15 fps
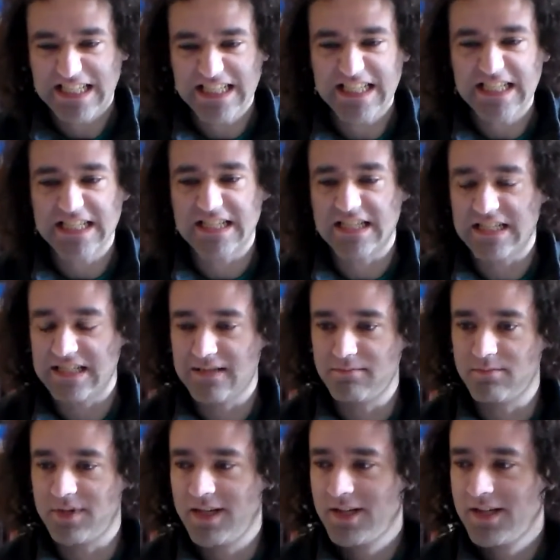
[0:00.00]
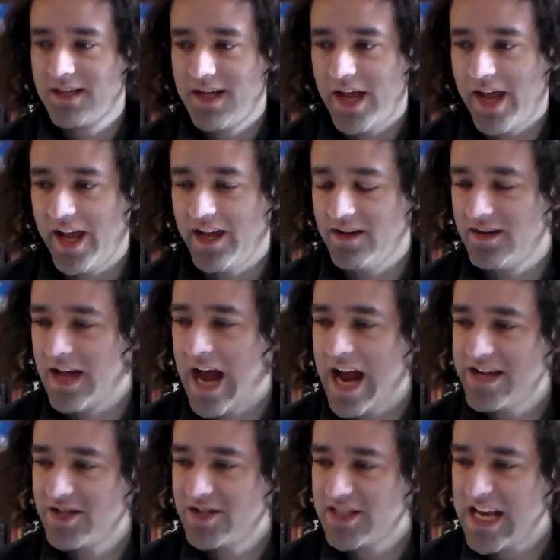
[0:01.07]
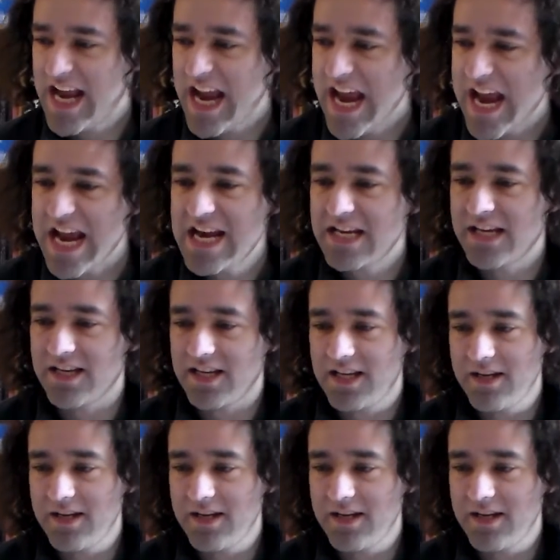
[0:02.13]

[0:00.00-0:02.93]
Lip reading: hated him. And I just hated,